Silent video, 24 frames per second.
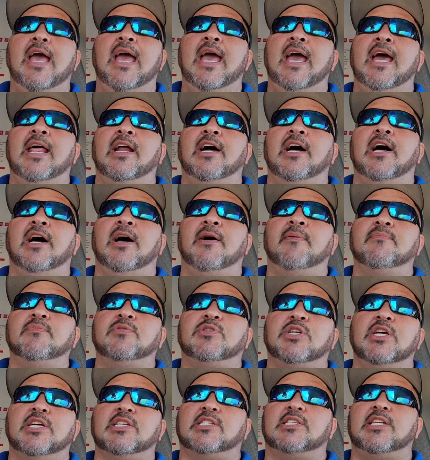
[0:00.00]
And
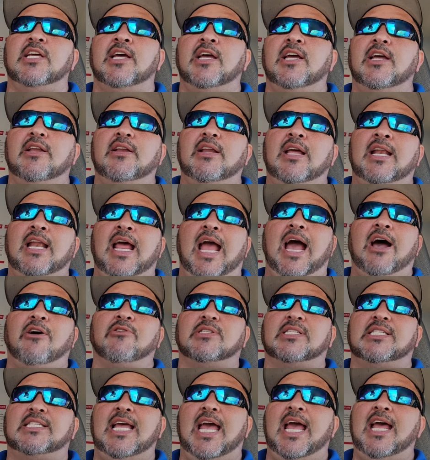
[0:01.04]
just an
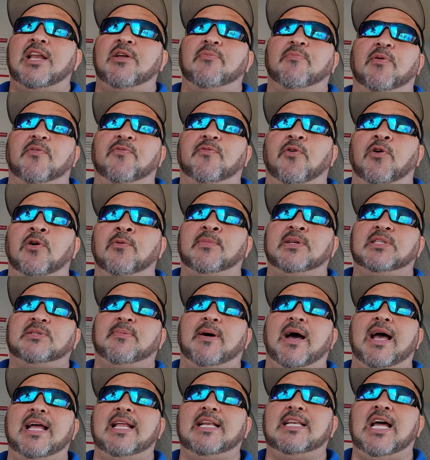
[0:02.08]
outstanding performance
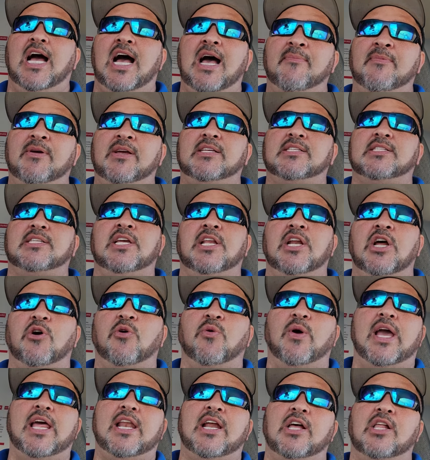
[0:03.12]
by Adames, you know,
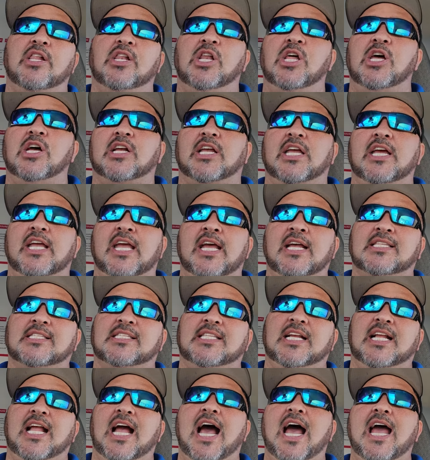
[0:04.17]
way to look against
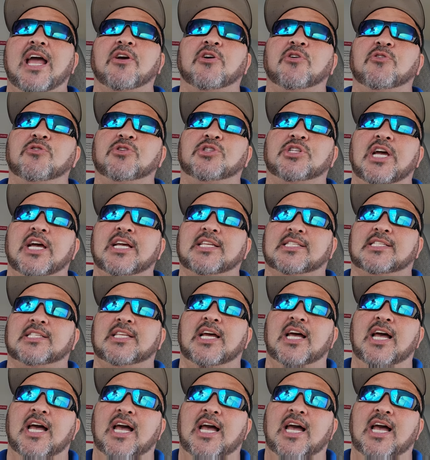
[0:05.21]
the guy who just,